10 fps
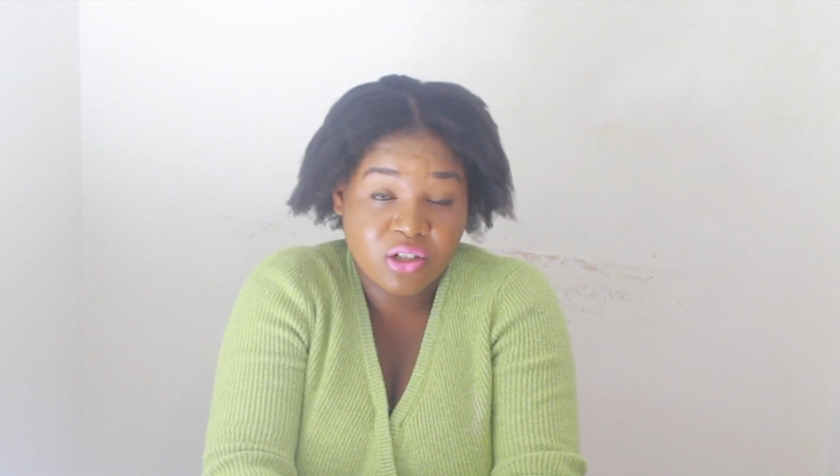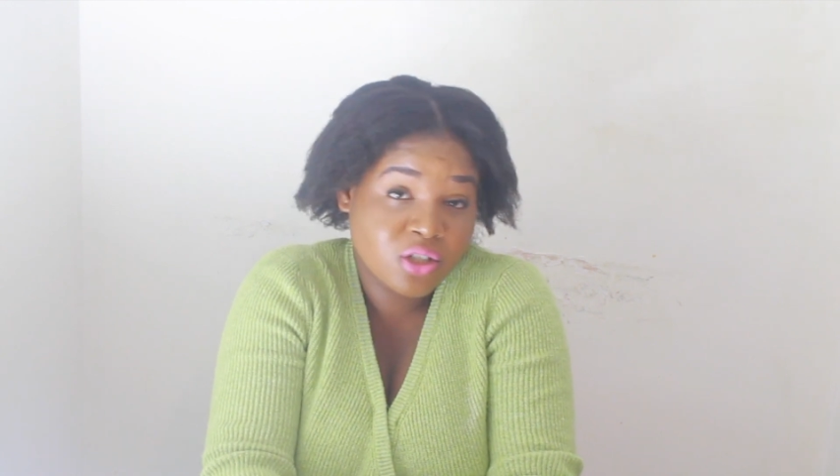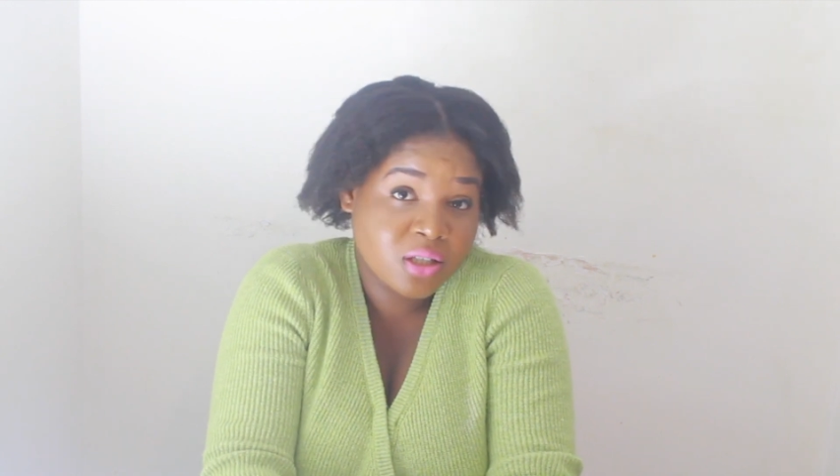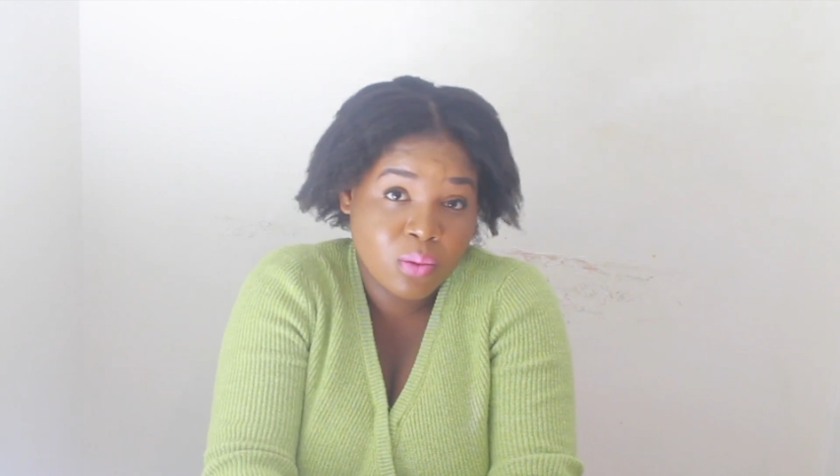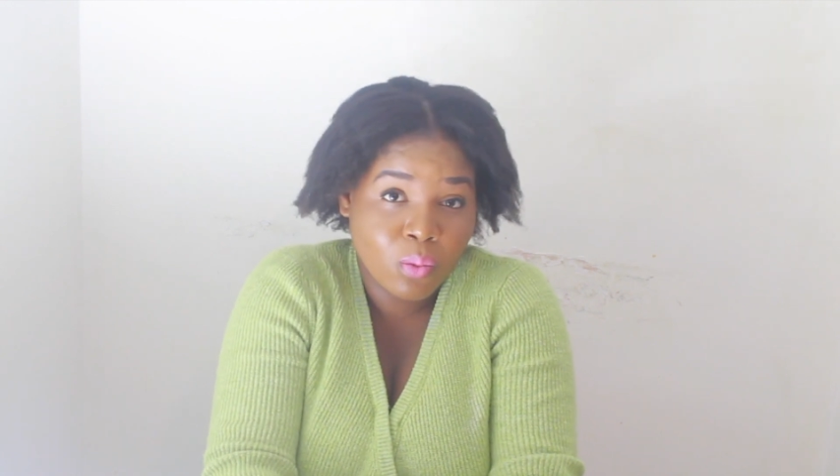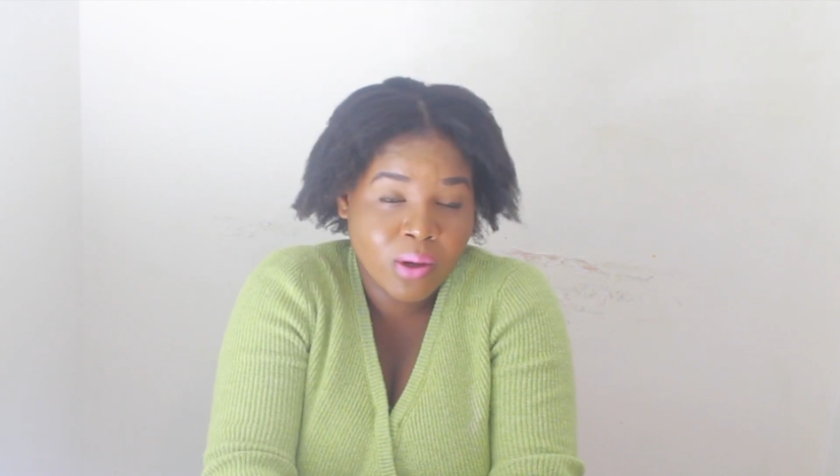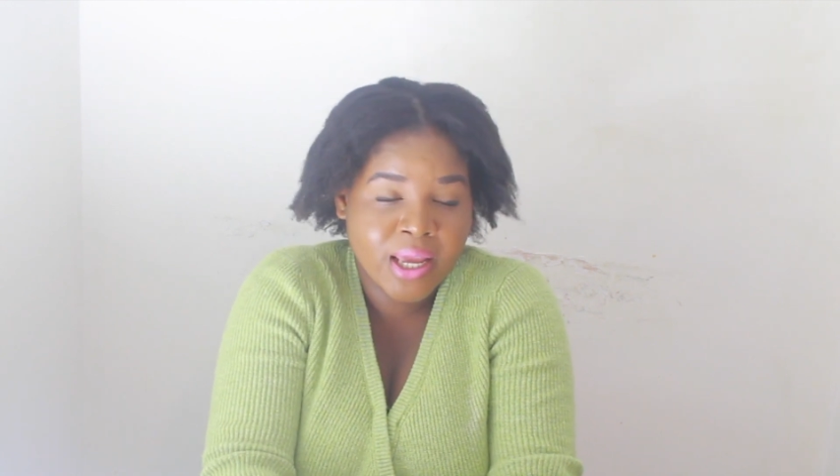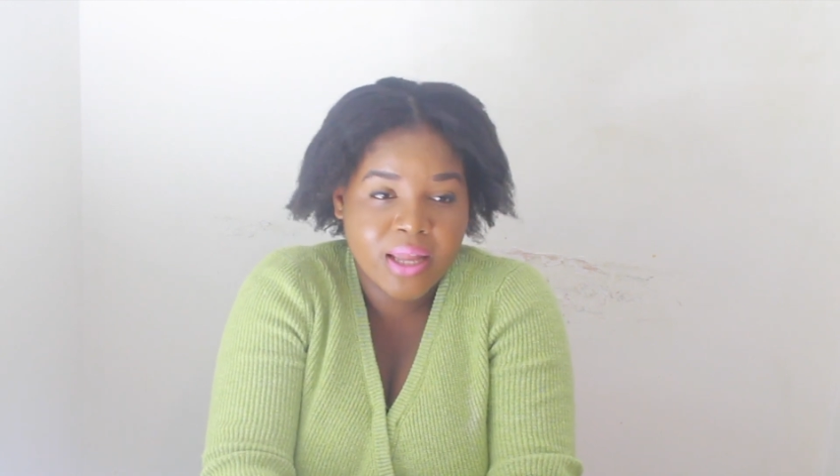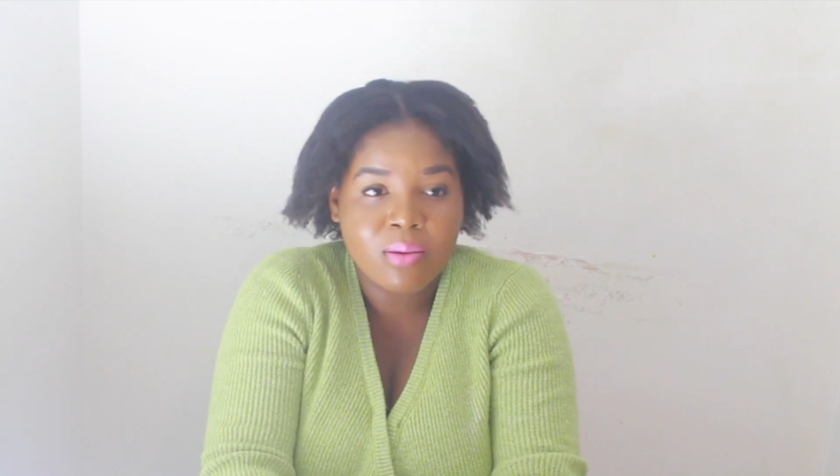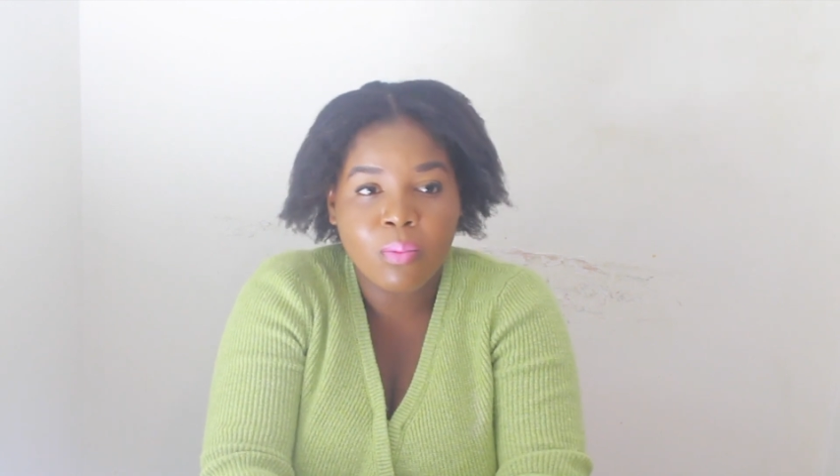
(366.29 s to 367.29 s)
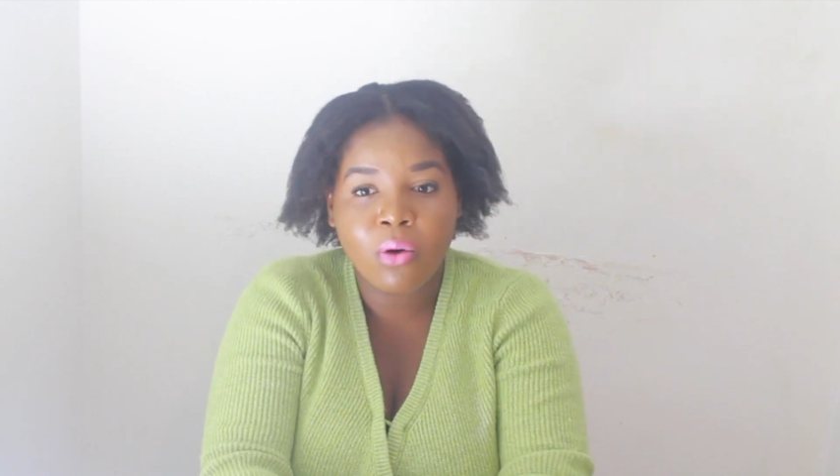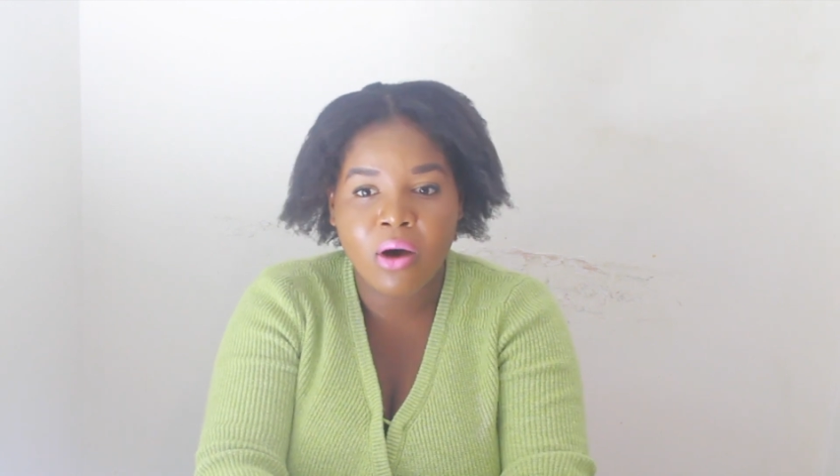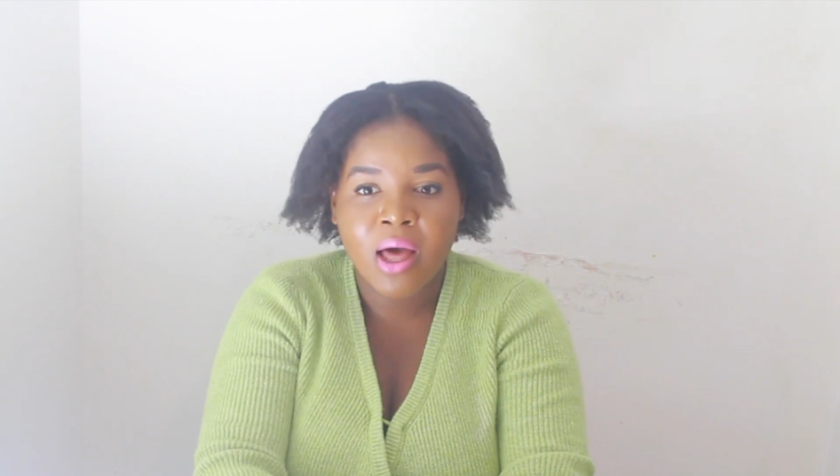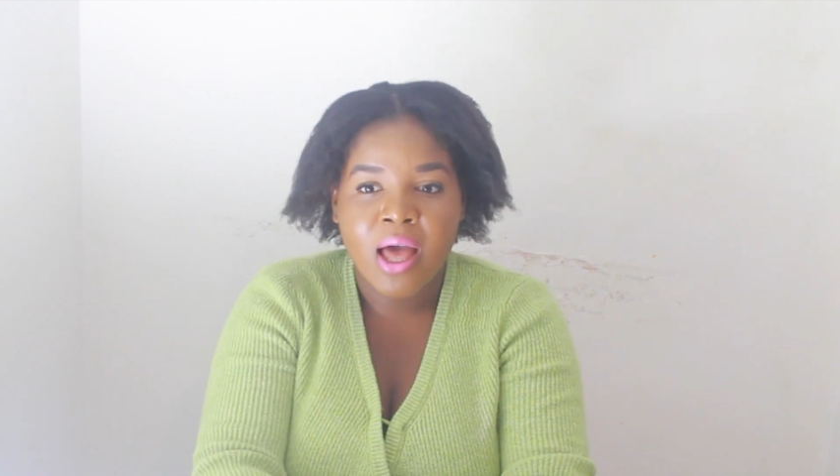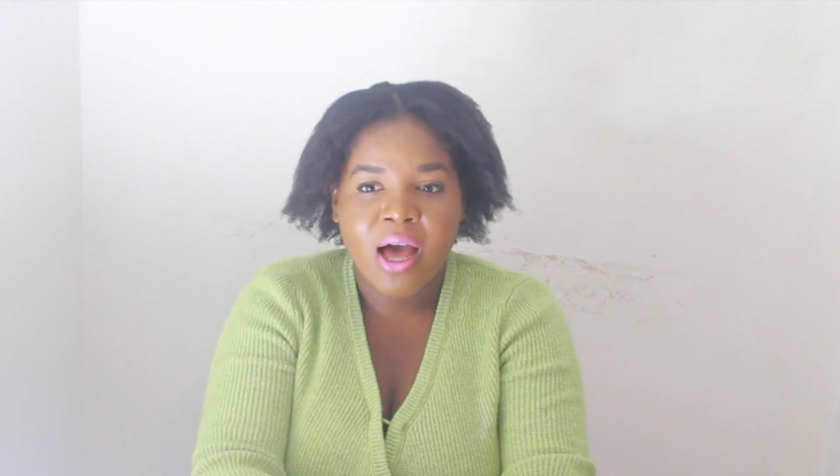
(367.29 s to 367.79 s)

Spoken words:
It just didn't want it anymore.